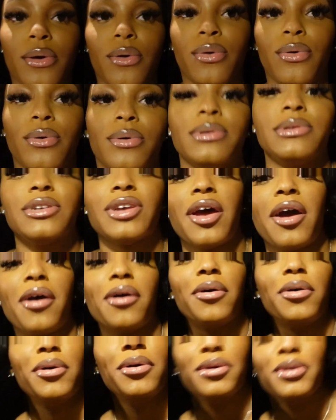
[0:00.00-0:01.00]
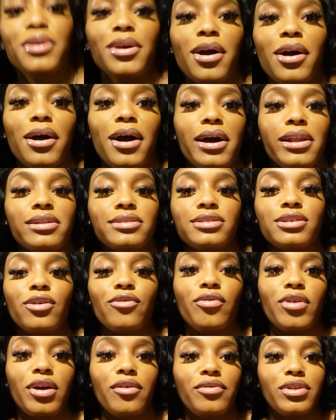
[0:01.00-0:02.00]
Oh, child, y'all, I done took
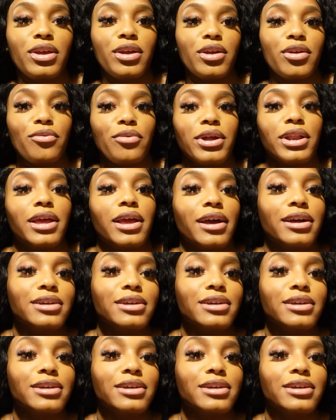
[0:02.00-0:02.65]
forever to get ready